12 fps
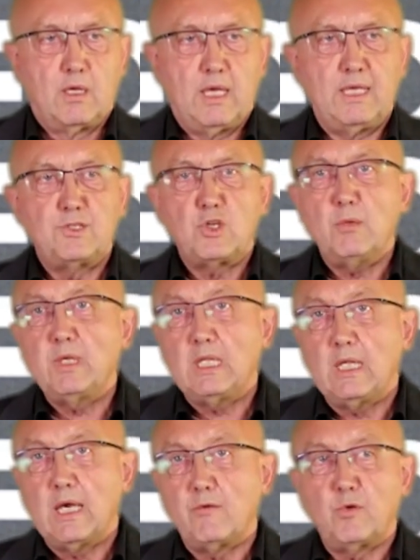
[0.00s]
In
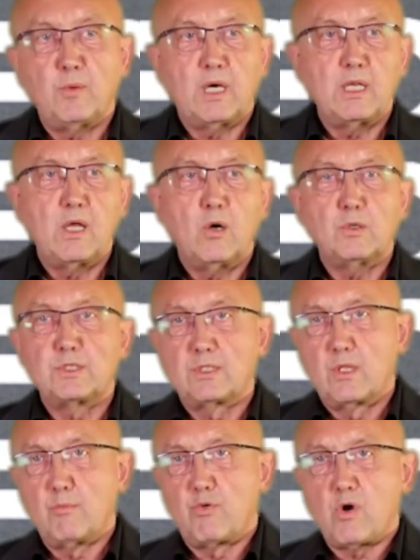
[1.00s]
Germany, everyone
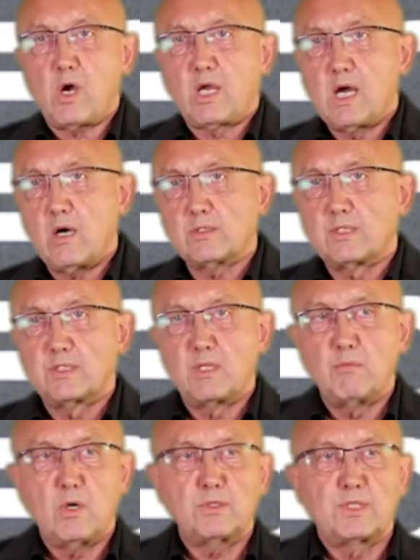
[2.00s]
knows the Brockhouse is the
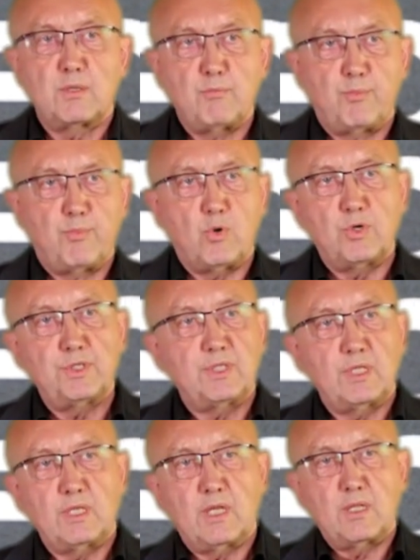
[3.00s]
most
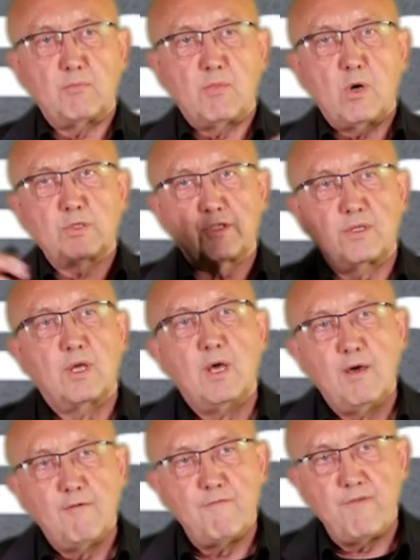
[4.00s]
important and the most
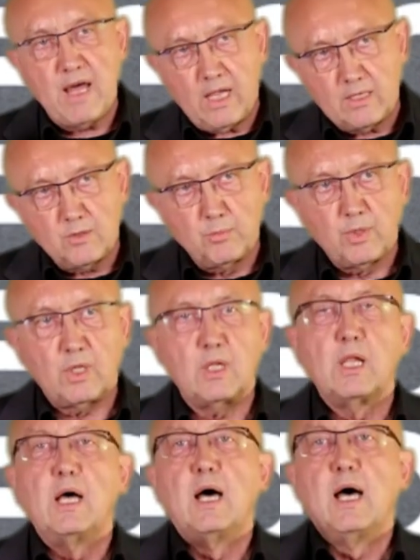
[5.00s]

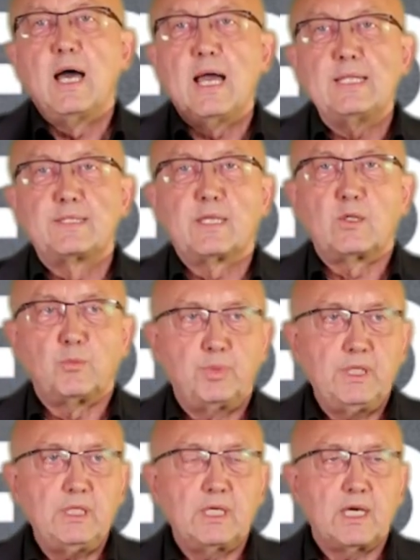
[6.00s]
valuable
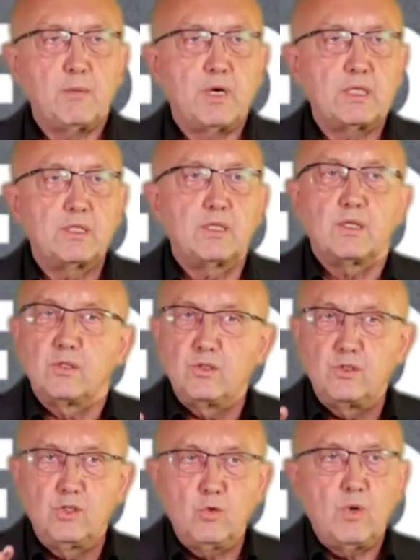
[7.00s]
encyclopedia, but
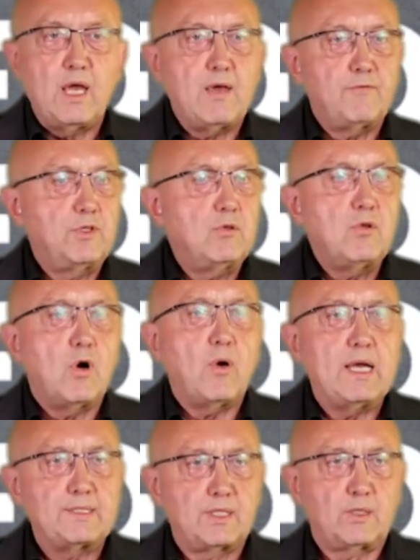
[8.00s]
you know
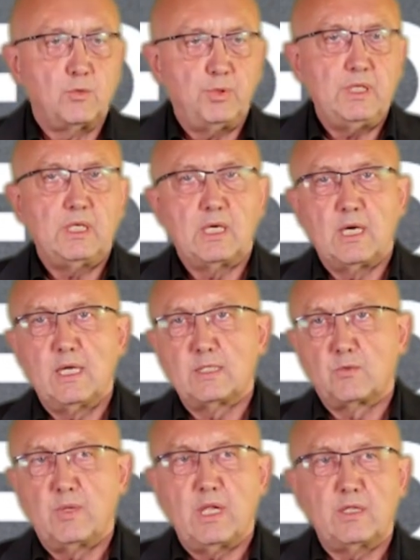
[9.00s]
encyclopedia
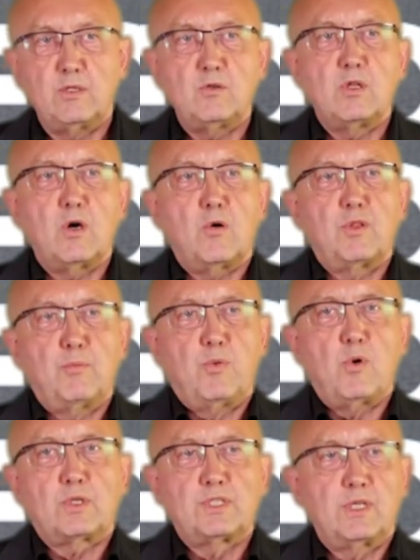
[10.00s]
as well. You know the
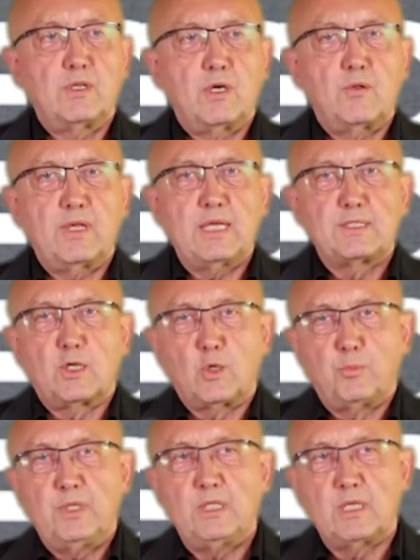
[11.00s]
books, you know the
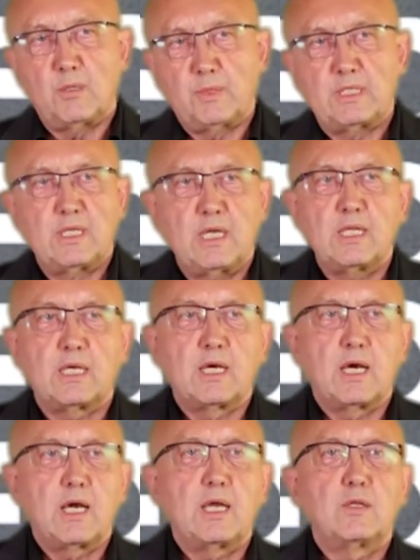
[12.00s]
Encyclopedia
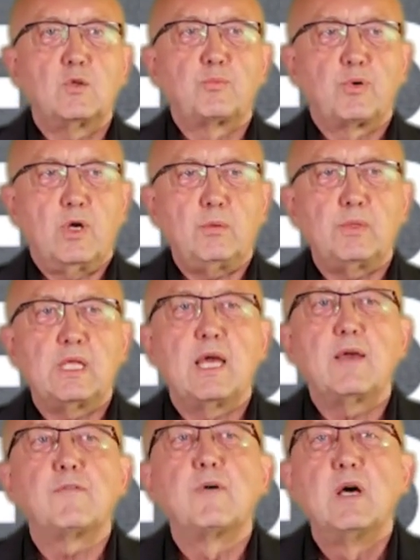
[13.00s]
Britannica, and you probably
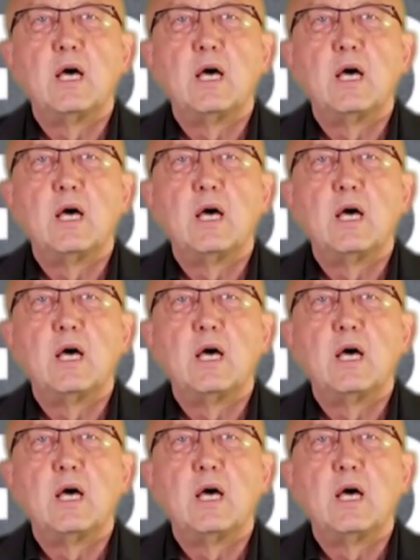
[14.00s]
have